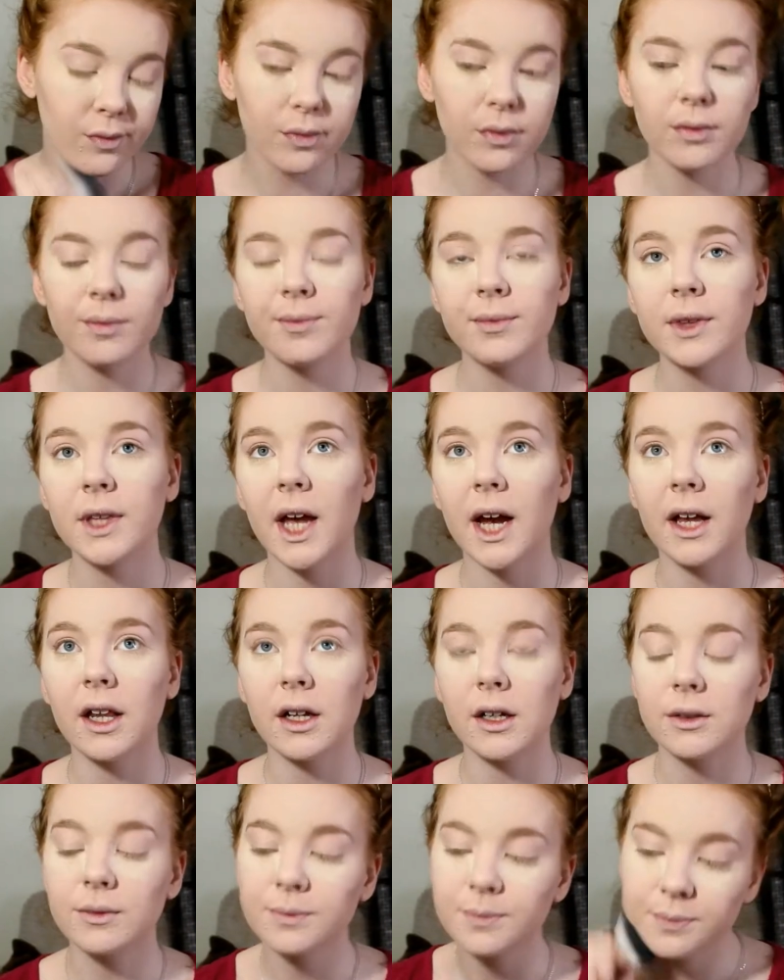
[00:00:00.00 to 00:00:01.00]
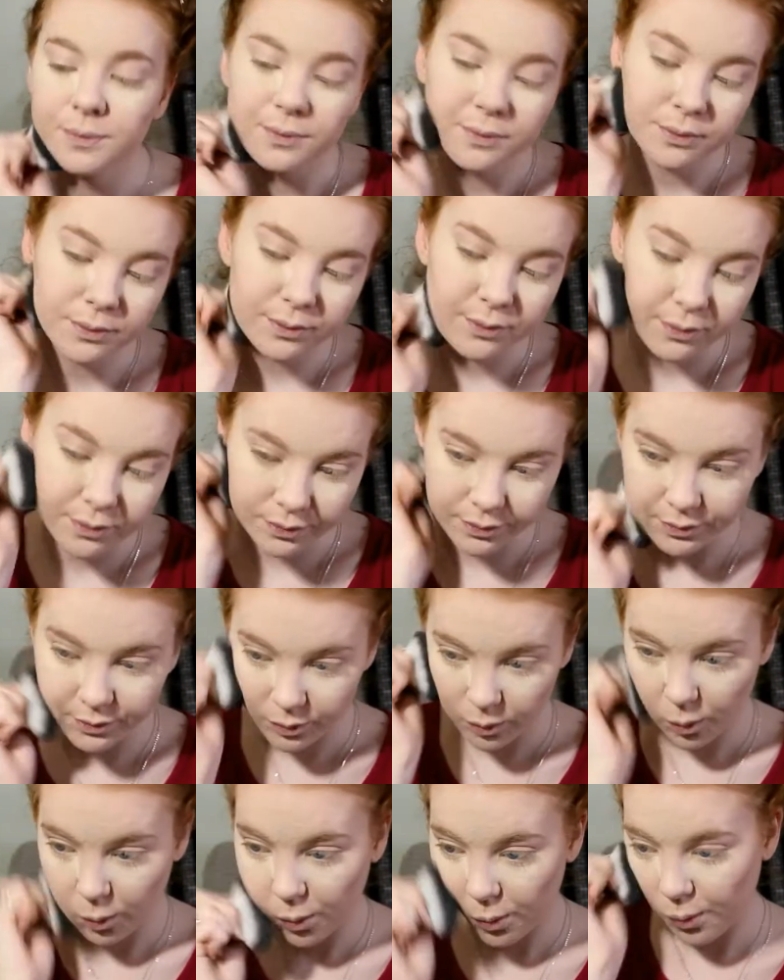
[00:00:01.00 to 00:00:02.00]
from contouring. And this
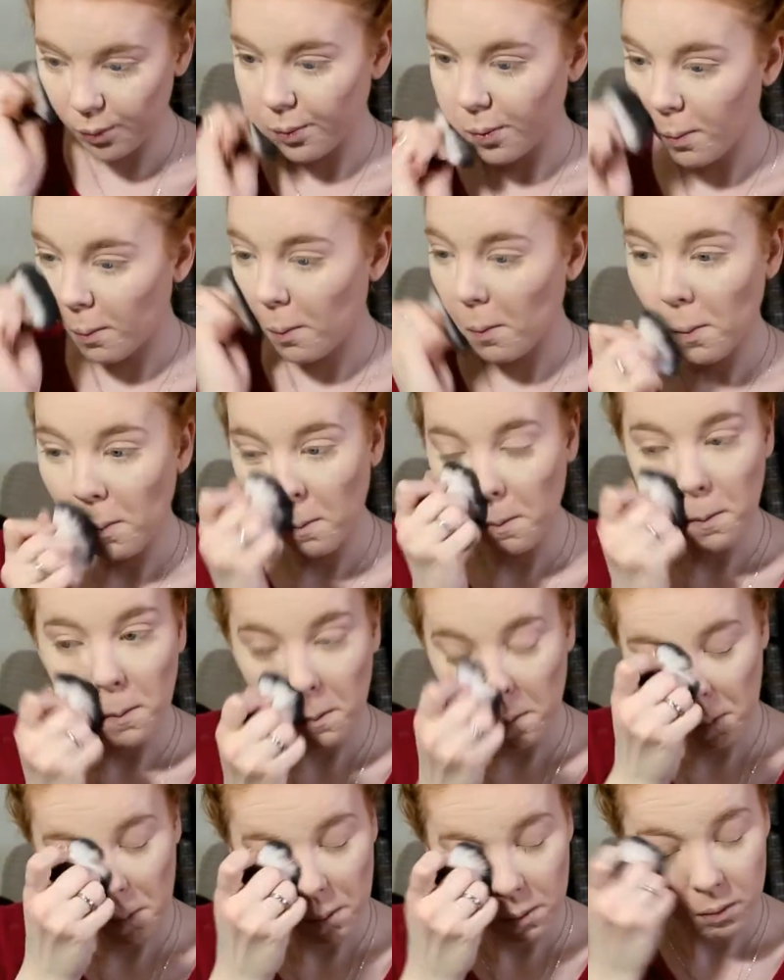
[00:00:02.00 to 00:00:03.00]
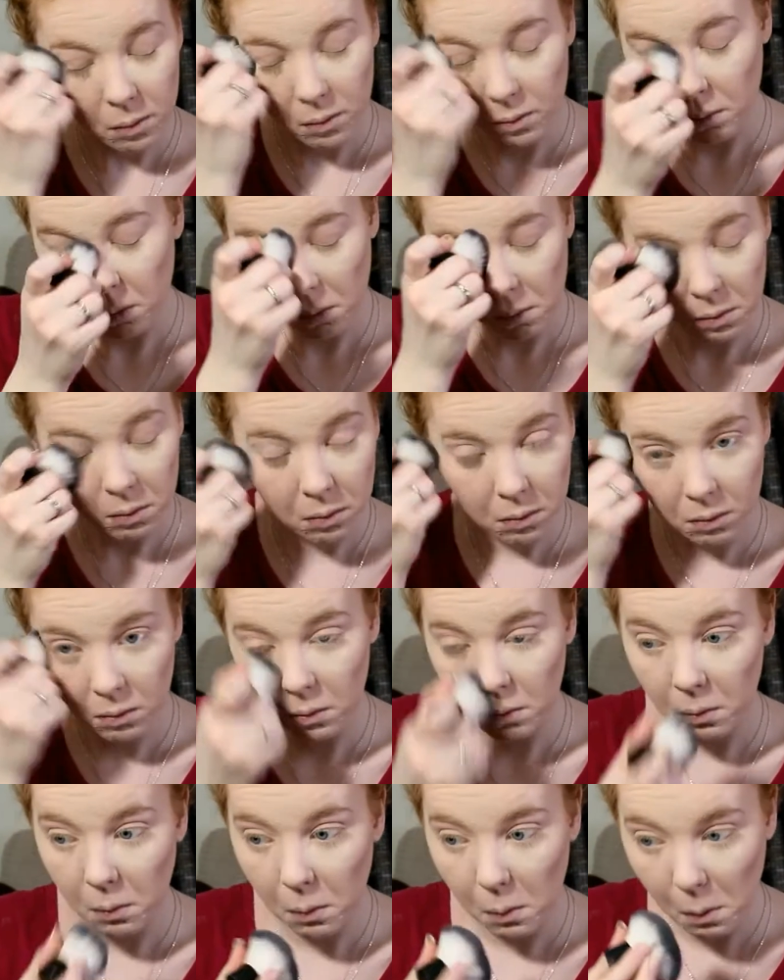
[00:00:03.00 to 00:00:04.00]
is really good because it's just really
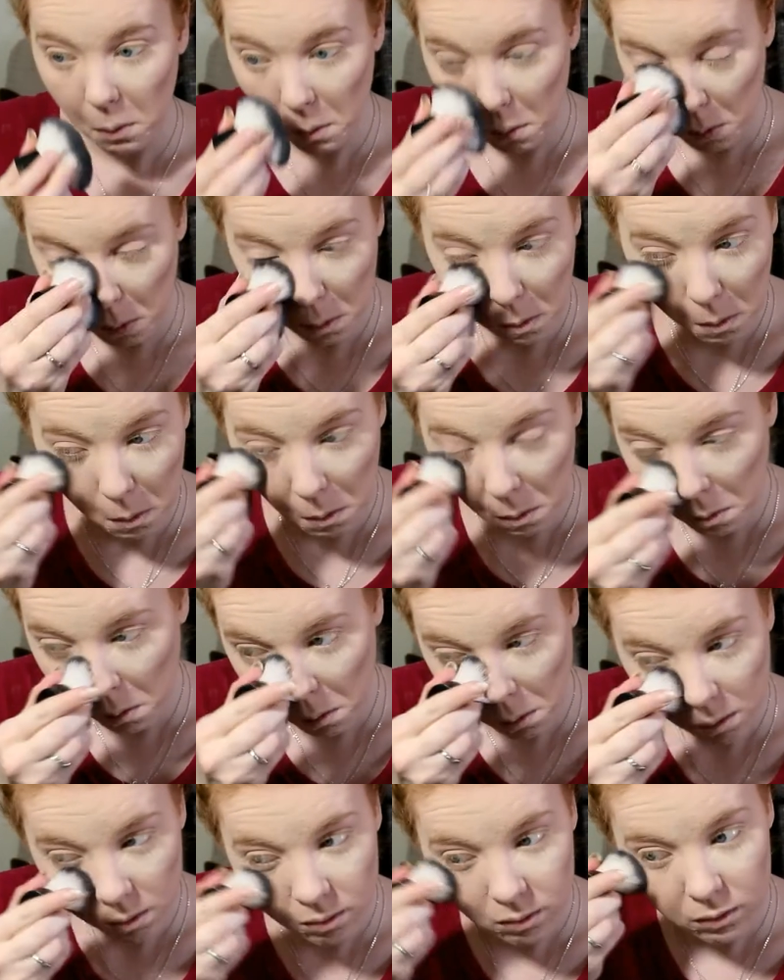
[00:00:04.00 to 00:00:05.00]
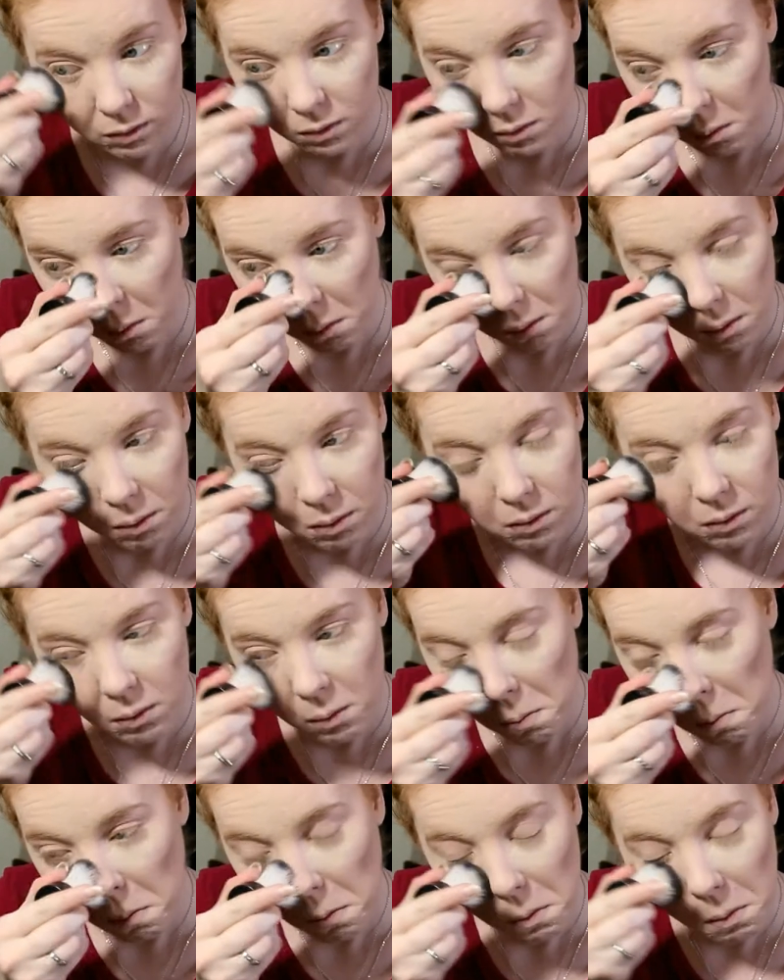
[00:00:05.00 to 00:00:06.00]
soft. It's so easy to blend this
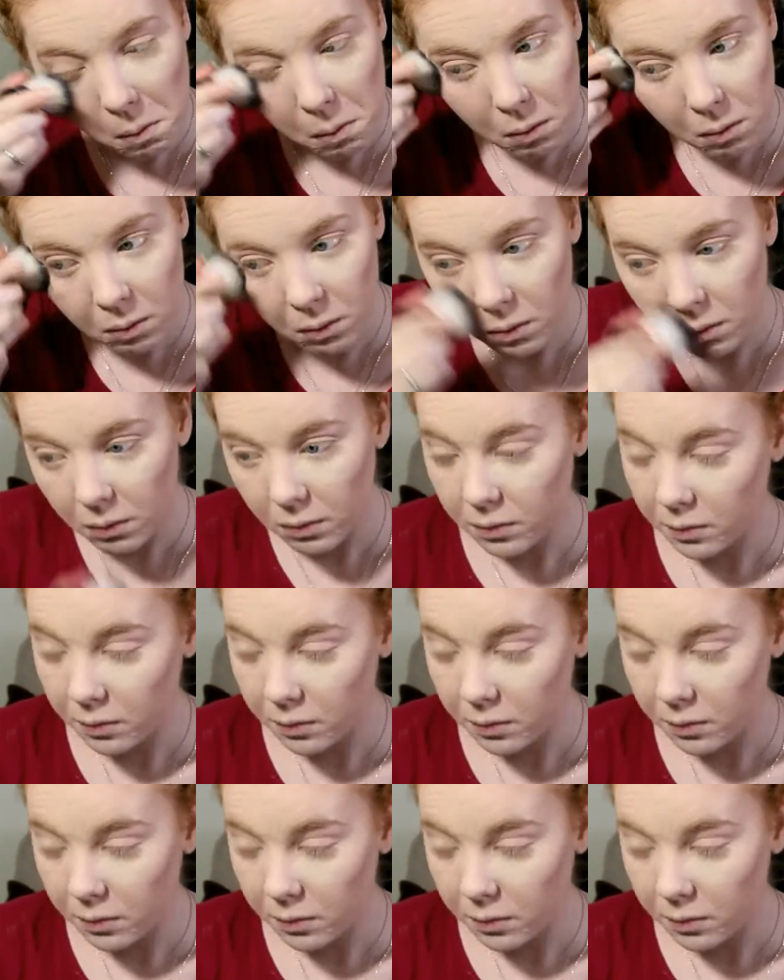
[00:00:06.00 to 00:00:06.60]
all in with this